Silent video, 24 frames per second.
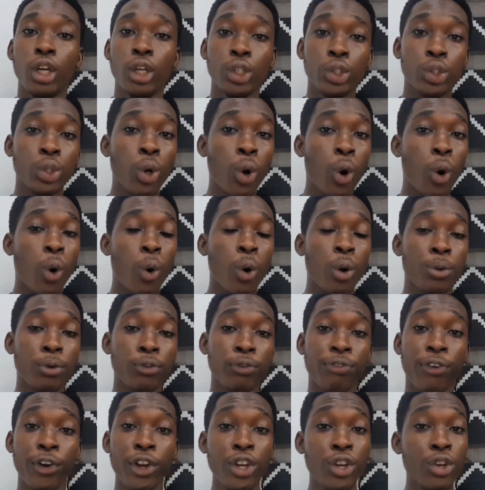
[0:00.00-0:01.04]
So
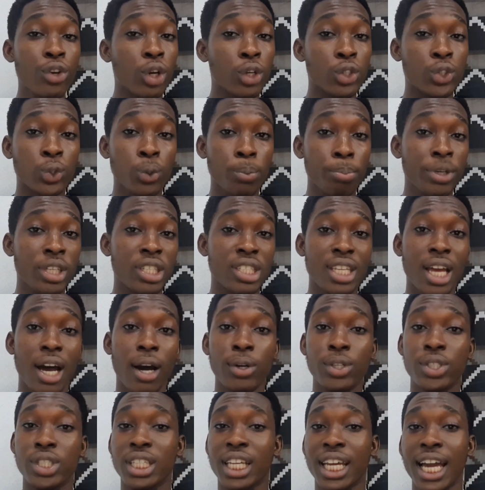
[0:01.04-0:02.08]
for you not to miss
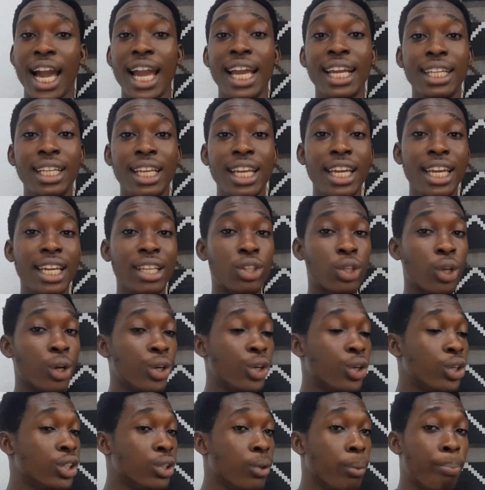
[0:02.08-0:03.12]
out, kindly
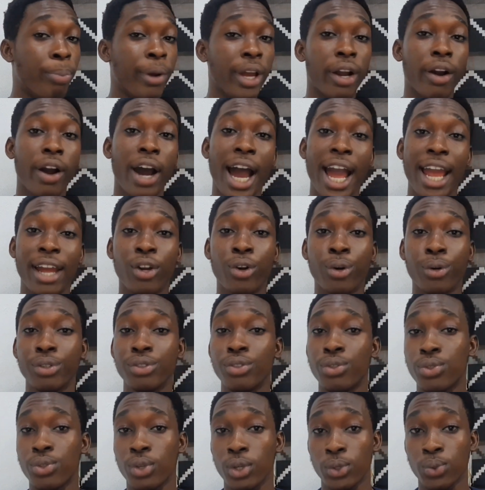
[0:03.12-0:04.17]
turn on the bell
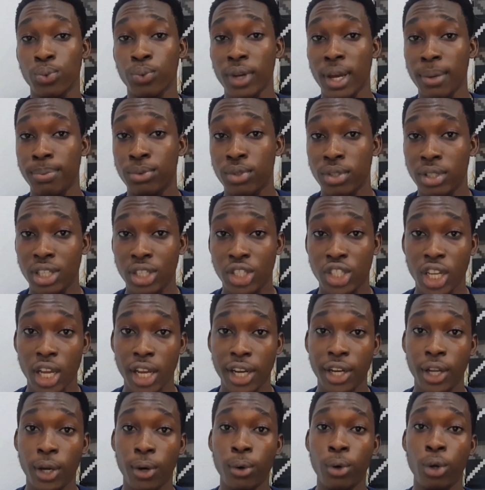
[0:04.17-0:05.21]
icon, subscribe to the
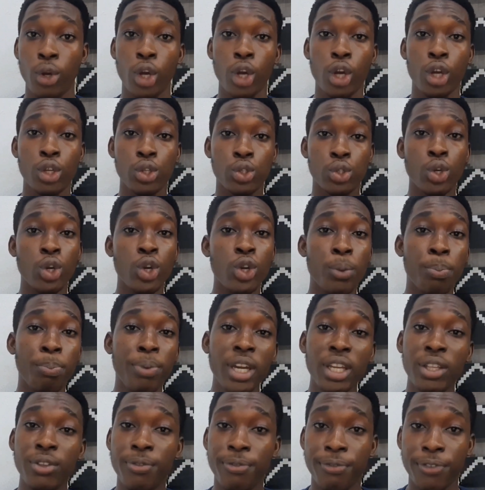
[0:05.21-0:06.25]
channel so you'll
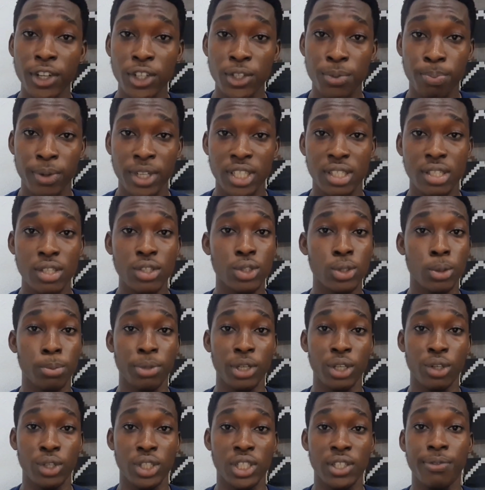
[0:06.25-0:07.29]
be the first person to
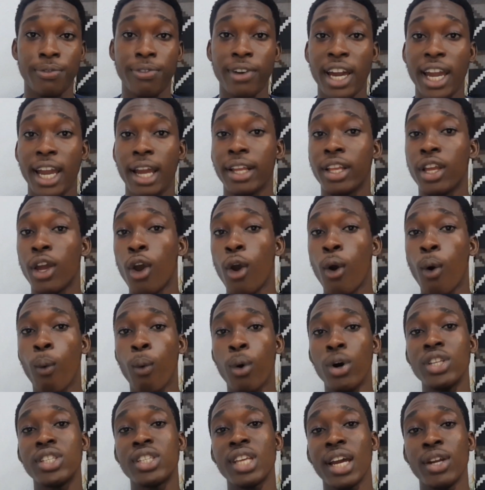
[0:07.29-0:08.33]
be notified
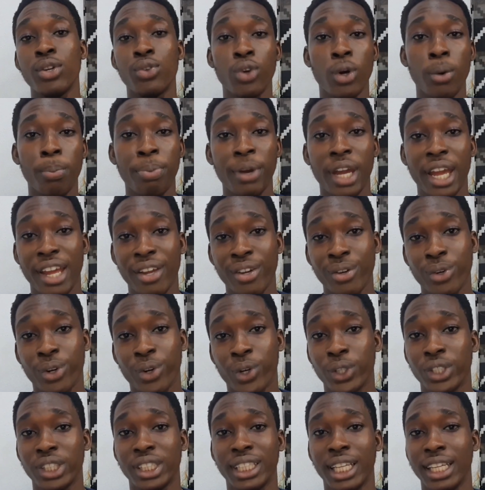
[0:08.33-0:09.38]
once I drop a new
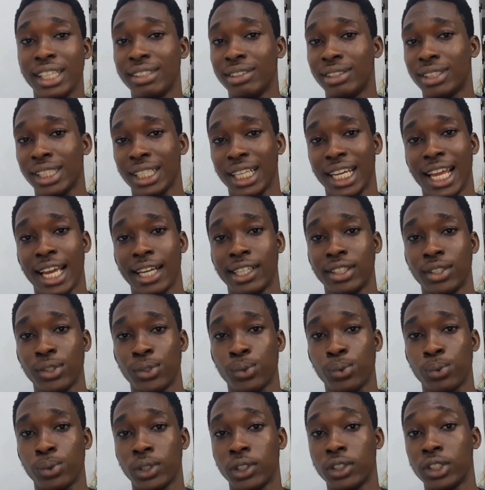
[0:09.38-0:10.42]
content like
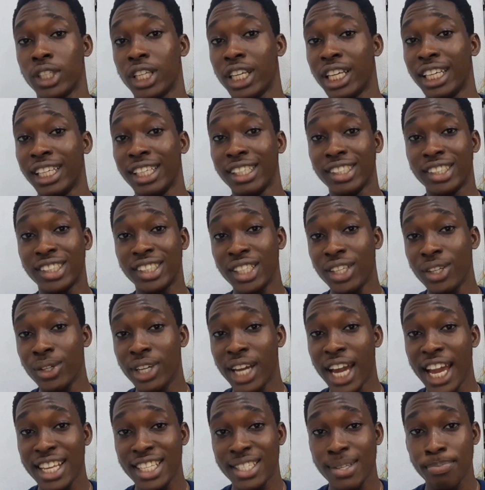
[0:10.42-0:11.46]
this one. See you
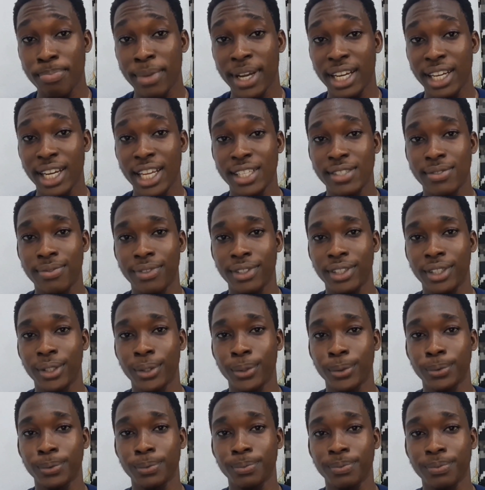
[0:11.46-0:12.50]
guys in my next
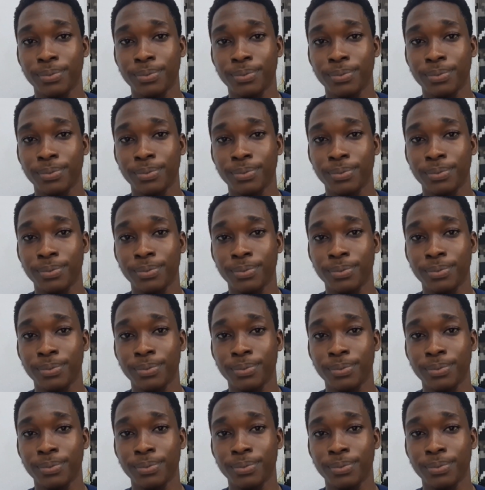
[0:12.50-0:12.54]
video.